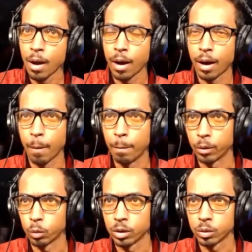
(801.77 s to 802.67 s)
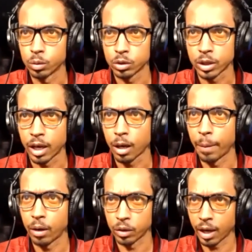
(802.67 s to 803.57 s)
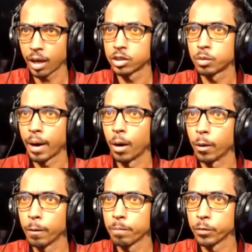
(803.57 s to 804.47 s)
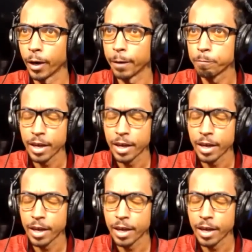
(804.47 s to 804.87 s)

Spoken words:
but we'll talk about God's power, right?